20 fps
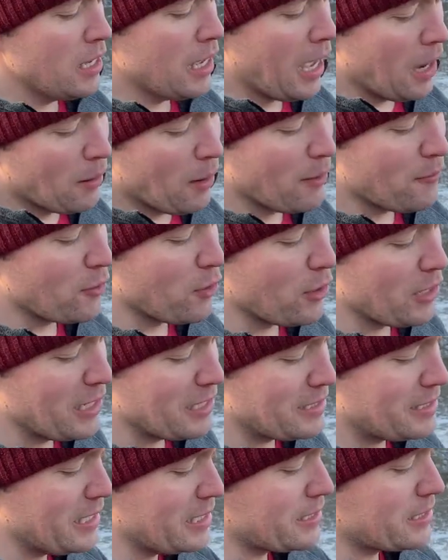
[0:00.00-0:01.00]
However,
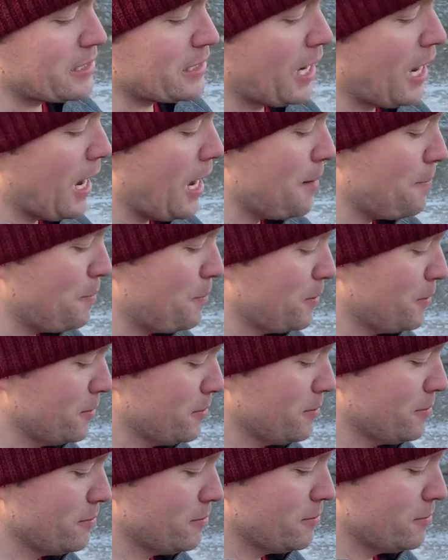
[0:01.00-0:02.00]
it did stop
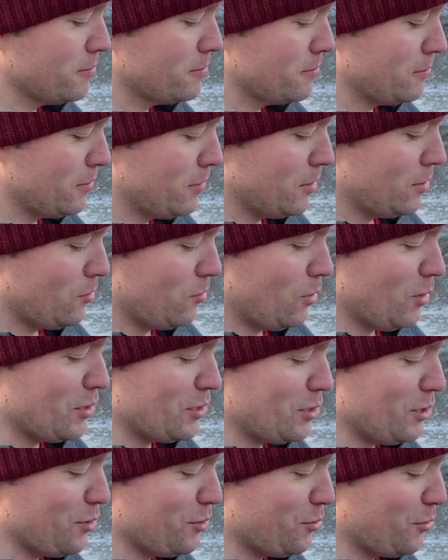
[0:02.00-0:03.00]

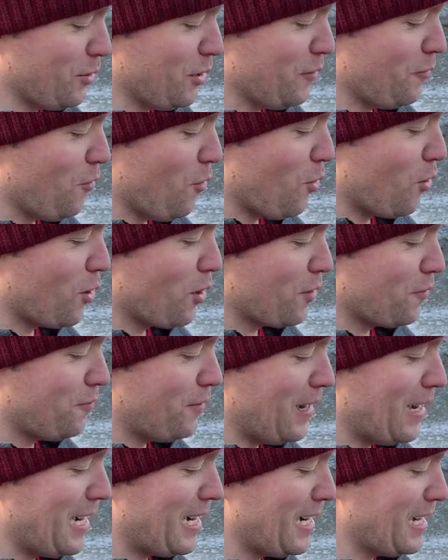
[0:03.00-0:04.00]
one, two, three, four,
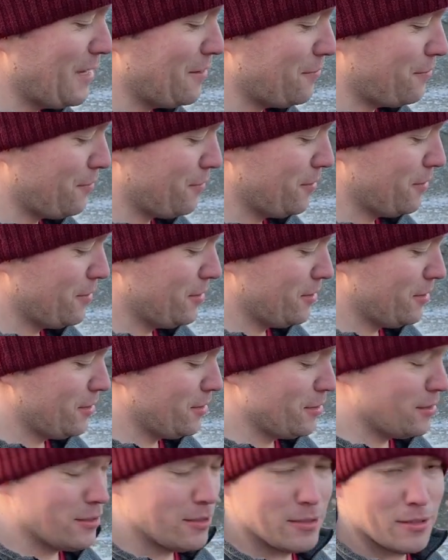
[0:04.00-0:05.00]
five,
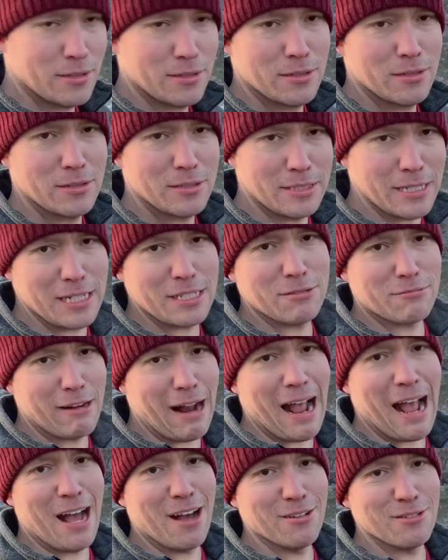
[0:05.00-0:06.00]
six
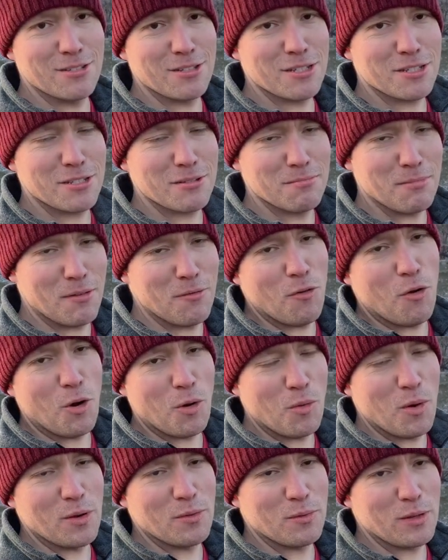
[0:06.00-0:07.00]
rounds
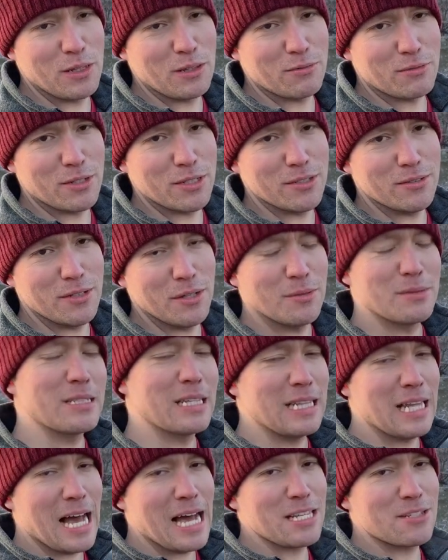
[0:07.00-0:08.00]
before one went through. It was
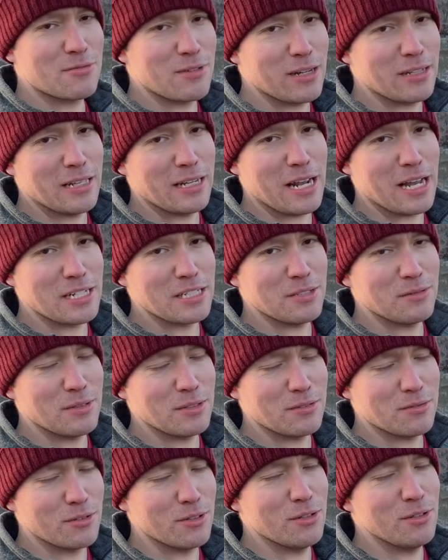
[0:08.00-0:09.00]
the last round that actually
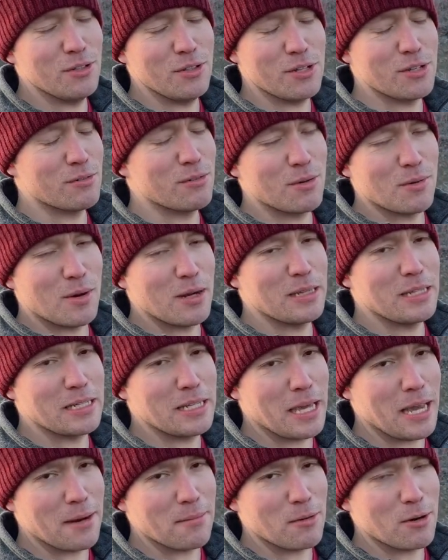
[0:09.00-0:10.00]
went through. You can rewind the
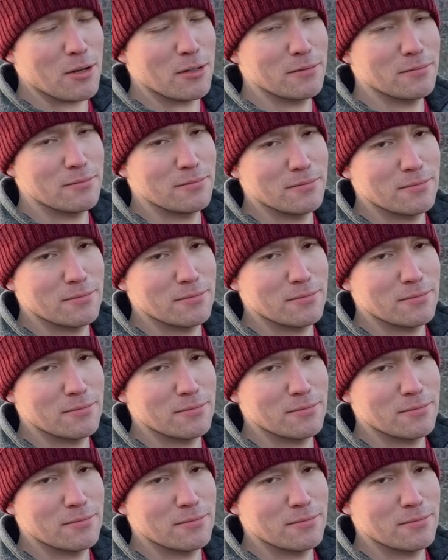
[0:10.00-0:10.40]
camera.